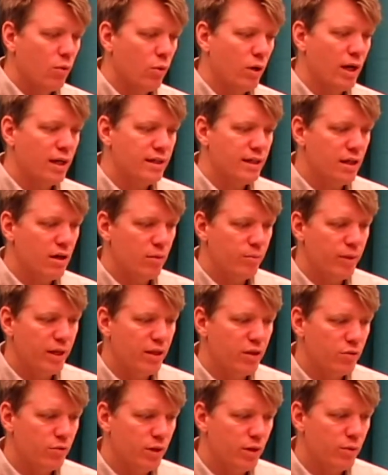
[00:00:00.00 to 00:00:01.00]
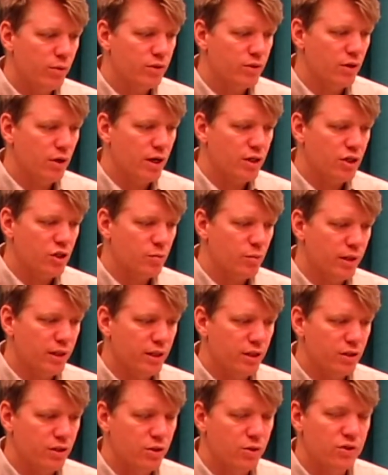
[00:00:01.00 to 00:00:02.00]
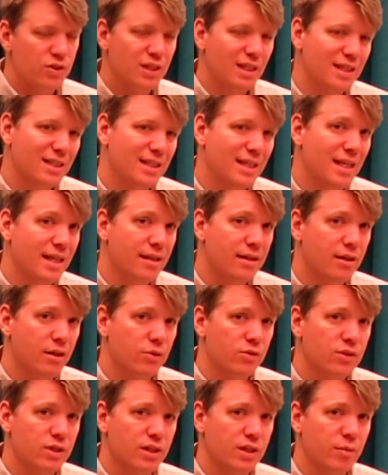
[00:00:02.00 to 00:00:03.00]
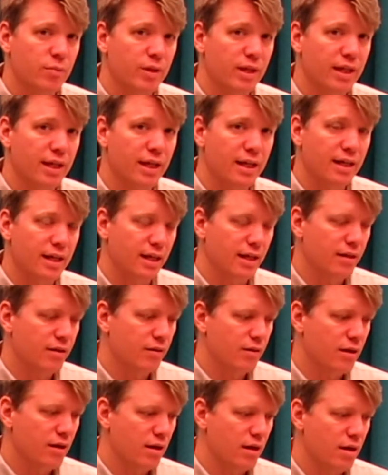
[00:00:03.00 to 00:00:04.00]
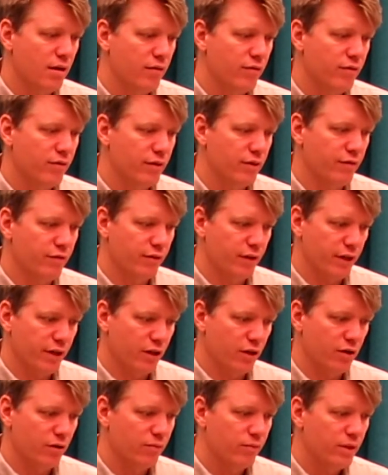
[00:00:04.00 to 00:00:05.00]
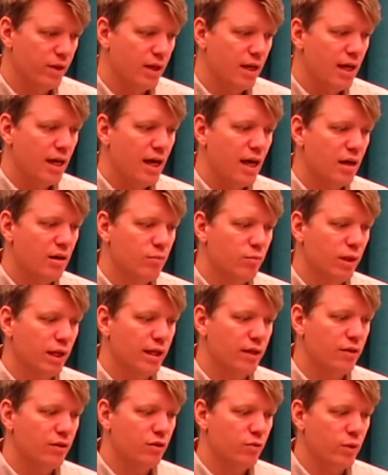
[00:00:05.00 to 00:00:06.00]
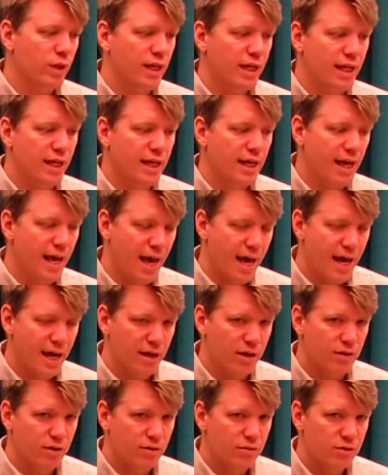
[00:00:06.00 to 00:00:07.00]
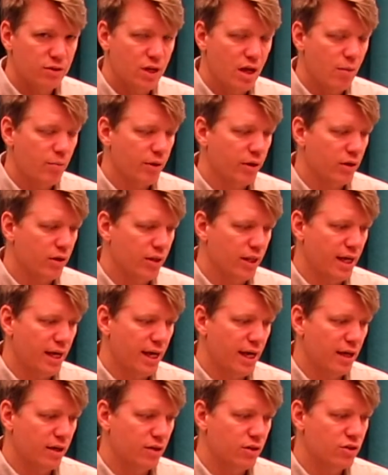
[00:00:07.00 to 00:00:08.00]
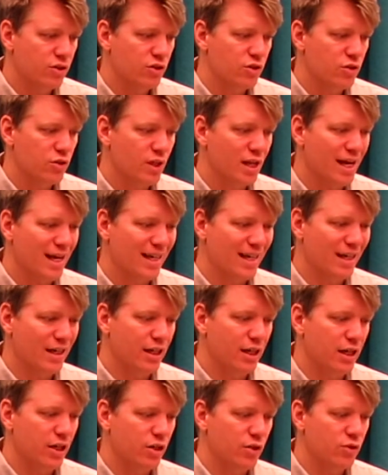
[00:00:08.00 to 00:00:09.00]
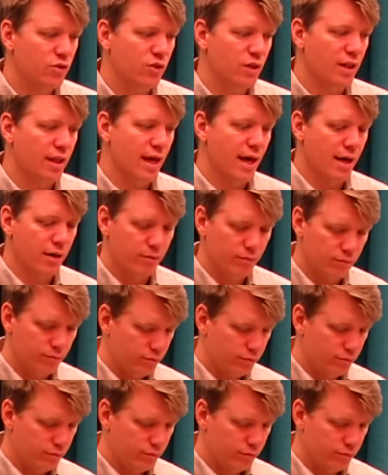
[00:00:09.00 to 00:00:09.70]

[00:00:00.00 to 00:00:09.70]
What I did on beat 3 was I just played the 2 16th notes at the beginning of the figure and played 3E and, stopping on the and, just so that I could get used to that.